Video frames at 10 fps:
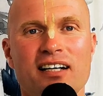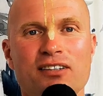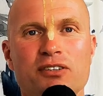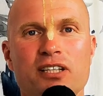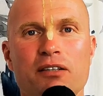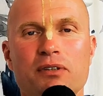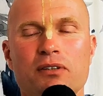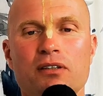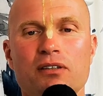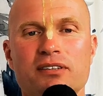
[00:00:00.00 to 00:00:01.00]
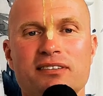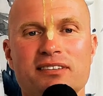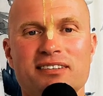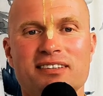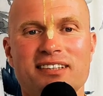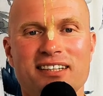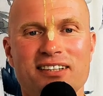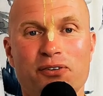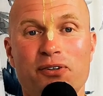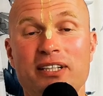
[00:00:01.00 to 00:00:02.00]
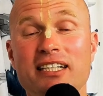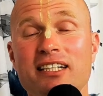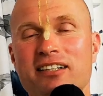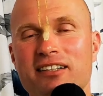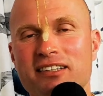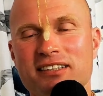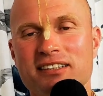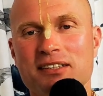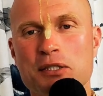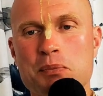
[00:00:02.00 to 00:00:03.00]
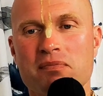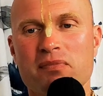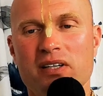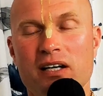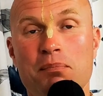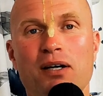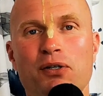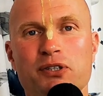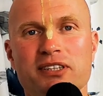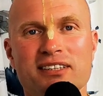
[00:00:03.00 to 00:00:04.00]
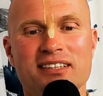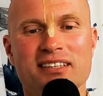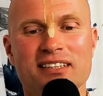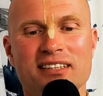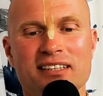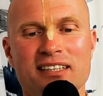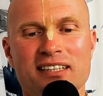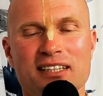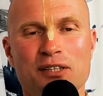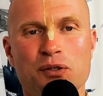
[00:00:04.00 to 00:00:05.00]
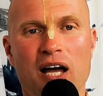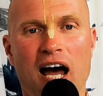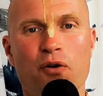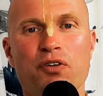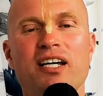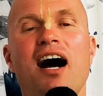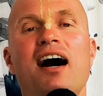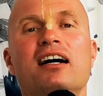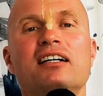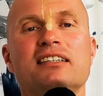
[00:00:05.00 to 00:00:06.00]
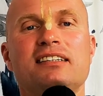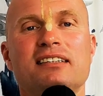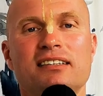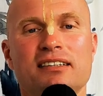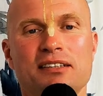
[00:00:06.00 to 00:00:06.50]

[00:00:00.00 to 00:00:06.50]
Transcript: And today we learn or hear about how the art